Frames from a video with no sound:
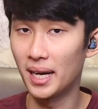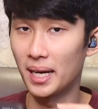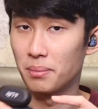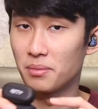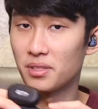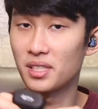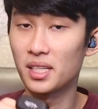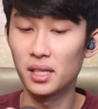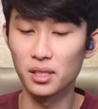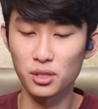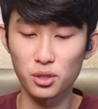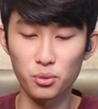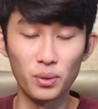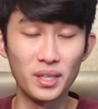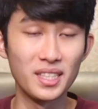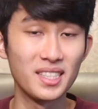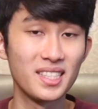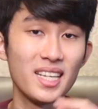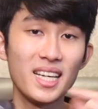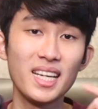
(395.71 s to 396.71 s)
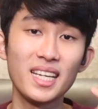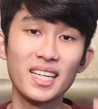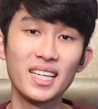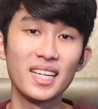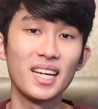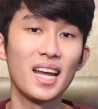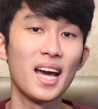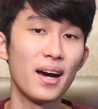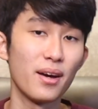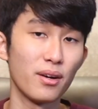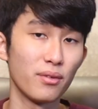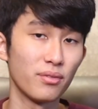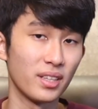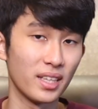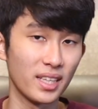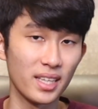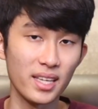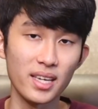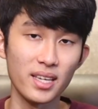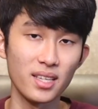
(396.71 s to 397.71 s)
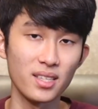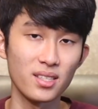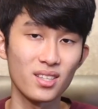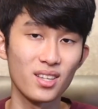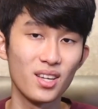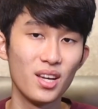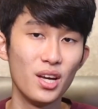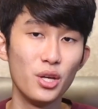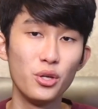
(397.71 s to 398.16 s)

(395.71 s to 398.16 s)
themselves when taken out of the case.